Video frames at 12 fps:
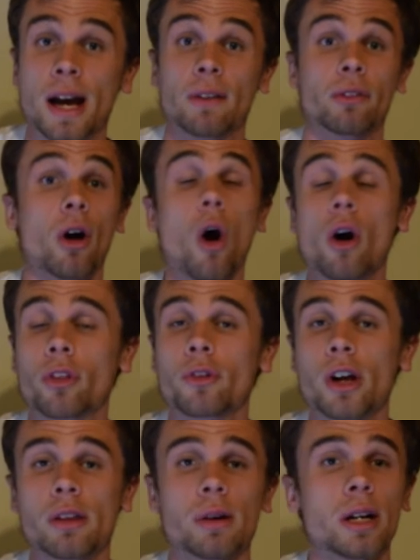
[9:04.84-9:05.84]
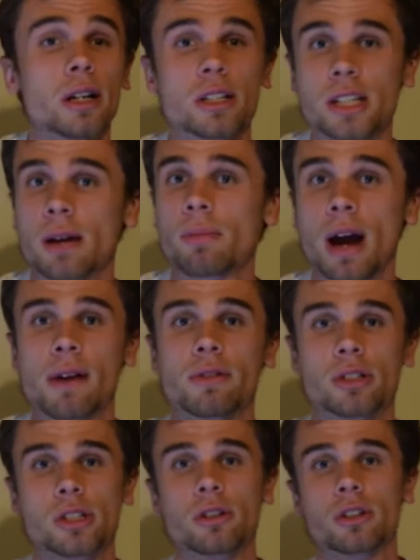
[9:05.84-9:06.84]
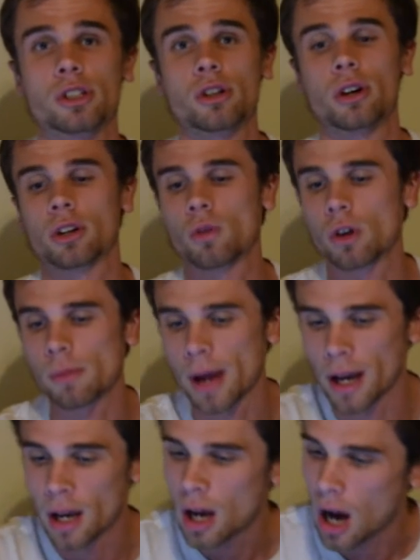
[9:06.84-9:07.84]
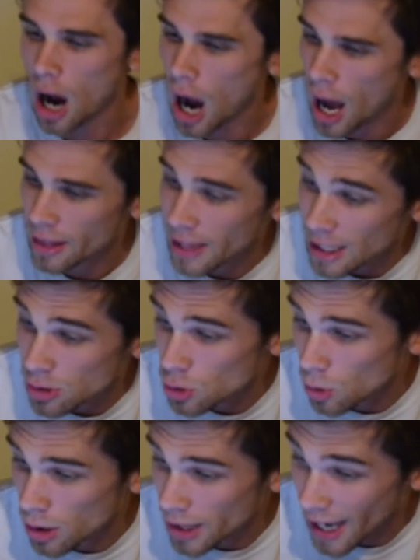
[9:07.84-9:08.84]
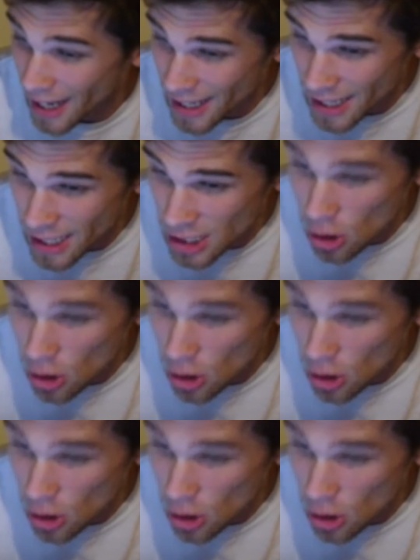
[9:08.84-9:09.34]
of all 3 of them are here. Sam Bradford's still your starting quarterback. Thanks for joining. That is